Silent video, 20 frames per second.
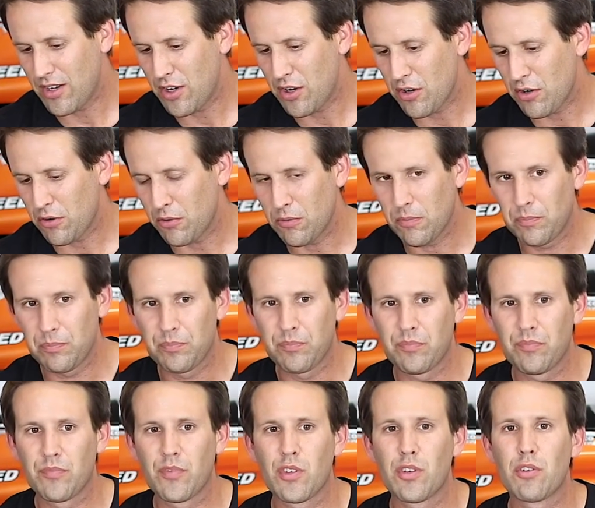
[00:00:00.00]
new
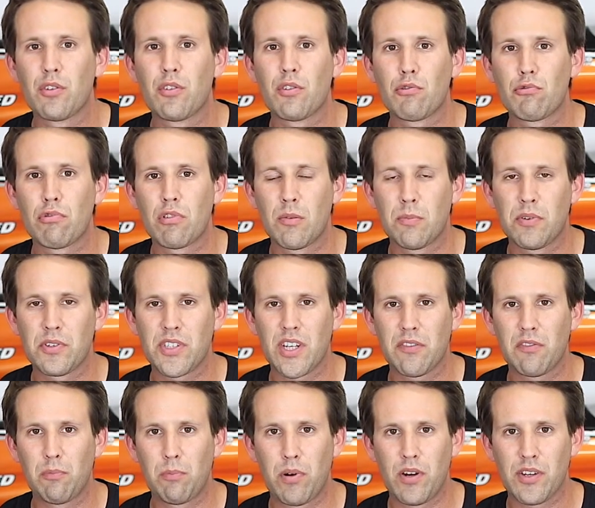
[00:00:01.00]

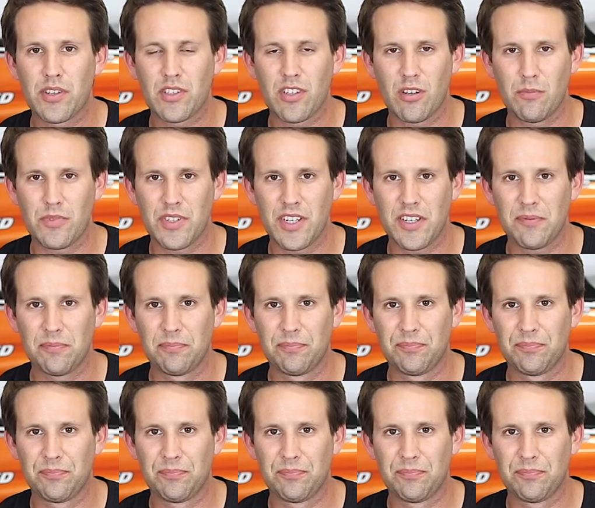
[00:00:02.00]
777 Plus comes in.